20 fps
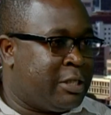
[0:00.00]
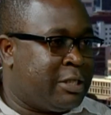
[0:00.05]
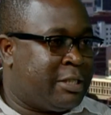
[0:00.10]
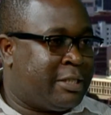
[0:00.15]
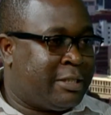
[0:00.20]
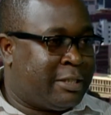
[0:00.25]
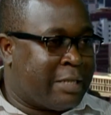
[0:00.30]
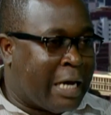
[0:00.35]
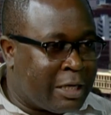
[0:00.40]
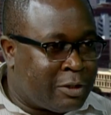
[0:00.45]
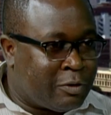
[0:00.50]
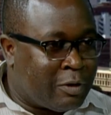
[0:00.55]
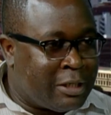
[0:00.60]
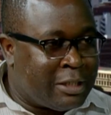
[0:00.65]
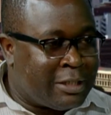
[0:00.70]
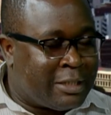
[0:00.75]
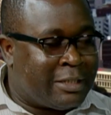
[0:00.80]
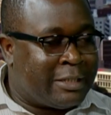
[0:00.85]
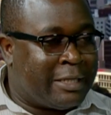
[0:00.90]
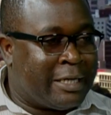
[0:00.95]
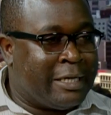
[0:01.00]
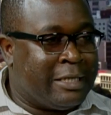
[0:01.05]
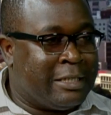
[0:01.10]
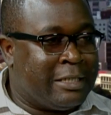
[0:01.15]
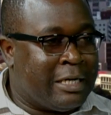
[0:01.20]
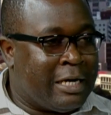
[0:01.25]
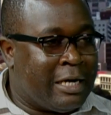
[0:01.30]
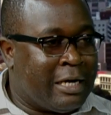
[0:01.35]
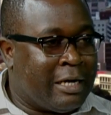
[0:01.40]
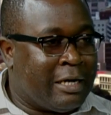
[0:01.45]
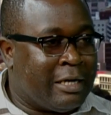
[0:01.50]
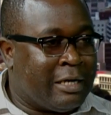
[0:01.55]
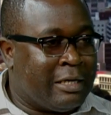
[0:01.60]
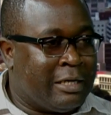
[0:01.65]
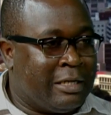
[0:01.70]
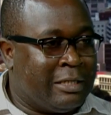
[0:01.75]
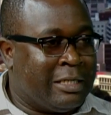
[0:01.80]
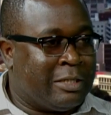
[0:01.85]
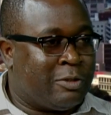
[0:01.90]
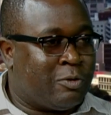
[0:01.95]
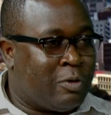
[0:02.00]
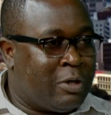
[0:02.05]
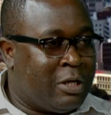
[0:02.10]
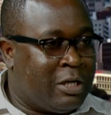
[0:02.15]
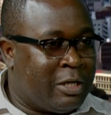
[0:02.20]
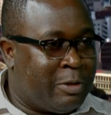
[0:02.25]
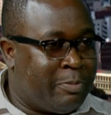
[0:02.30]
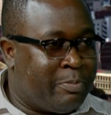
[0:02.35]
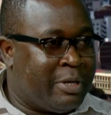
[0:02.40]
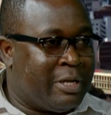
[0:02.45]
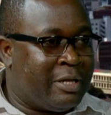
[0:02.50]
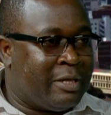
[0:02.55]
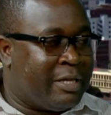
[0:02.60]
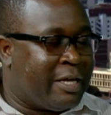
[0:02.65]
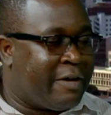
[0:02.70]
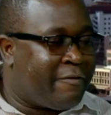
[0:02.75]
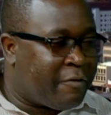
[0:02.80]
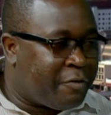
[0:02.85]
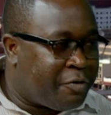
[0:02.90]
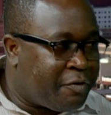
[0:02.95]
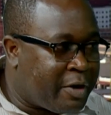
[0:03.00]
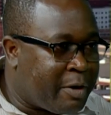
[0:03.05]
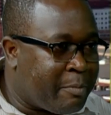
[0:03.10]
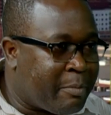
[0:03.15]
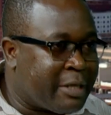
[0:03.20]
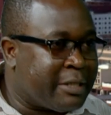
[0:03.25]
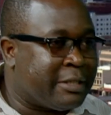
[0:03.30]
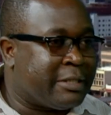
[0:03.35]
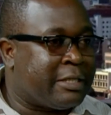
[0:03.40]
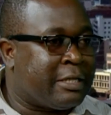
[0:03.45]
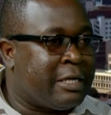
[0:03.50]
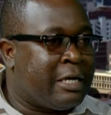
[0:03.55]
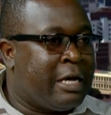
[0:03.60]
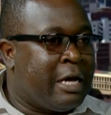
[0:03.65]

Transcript: is actually said it has only been there for 3 months.